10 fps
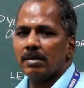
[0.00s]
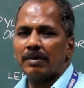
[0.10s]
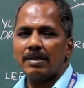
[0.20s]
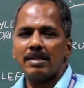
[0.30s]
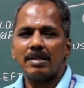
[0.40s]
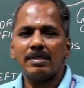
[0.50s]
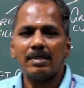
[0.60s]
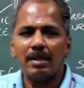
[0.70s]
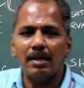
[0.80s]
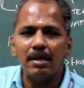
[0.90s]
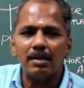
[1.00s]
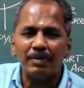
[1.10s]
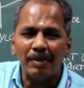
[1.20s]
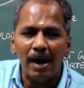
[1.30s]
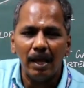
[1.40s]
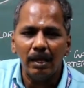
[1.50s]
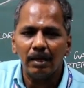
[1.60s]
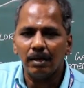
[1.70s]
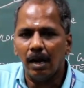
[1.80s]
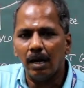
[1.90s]
special sensory is
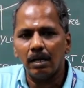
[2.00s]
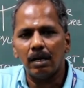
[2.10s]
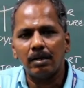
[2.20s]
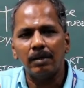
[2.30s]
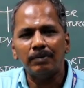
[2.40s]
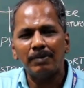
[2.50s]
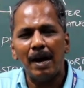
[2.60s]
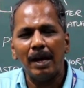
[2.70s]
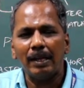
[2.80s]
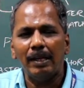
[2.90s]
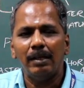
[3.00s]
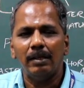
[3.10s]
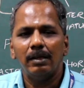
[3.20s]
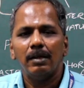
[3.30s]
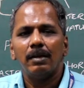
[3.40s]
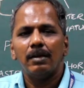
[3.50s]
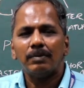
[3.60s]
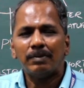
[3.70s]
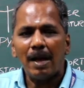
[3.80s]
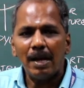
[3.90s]
by chorda tympani,
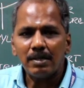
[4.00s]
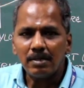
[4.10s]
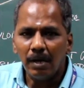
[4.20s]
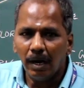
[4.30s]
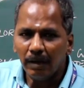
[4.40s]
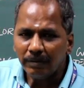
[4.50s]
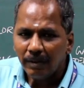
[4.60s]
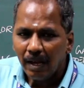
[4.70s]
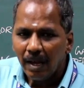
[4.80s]
branch of